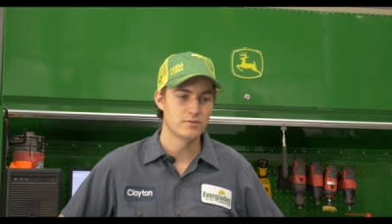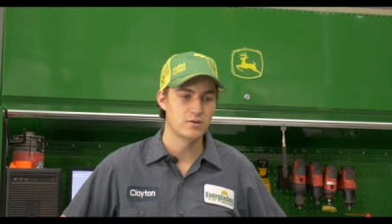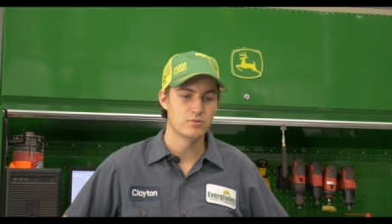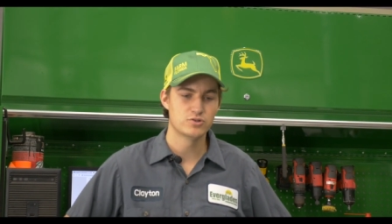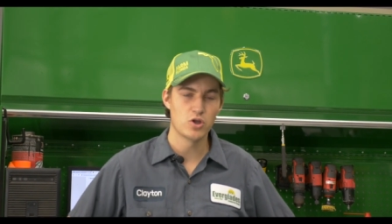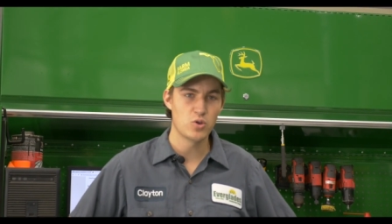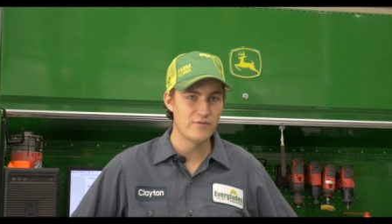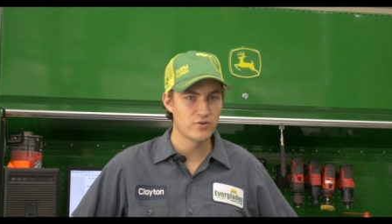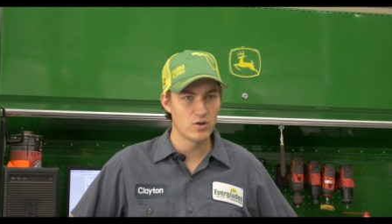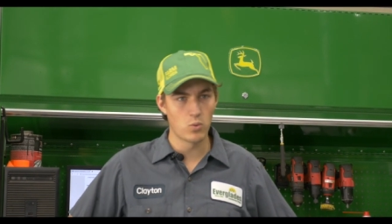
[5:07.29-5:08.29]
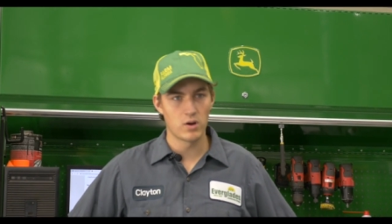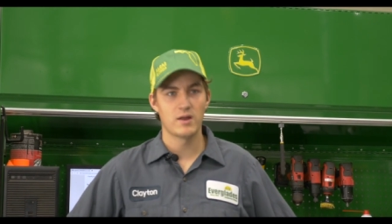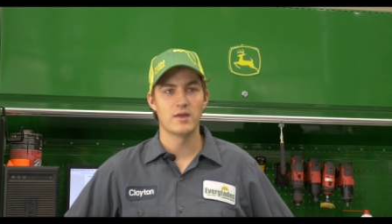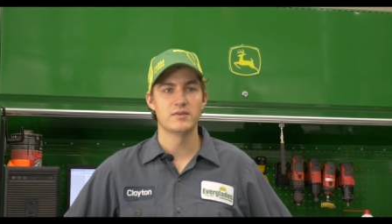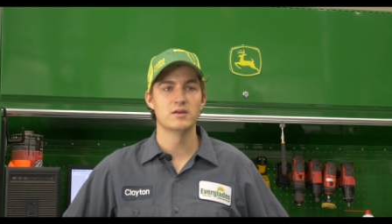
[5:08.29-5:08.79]
You know, show you have a good work
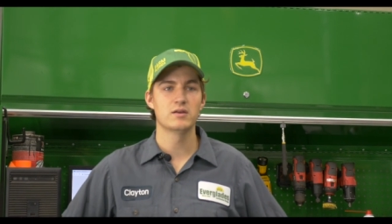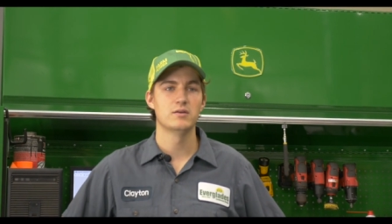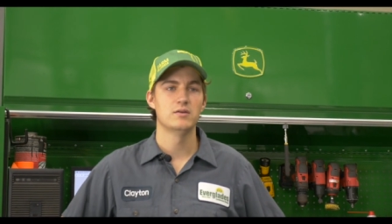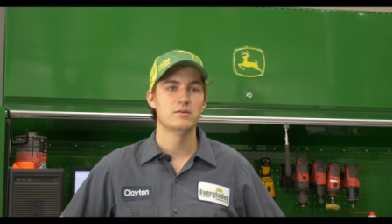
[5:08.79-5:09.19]
ethic,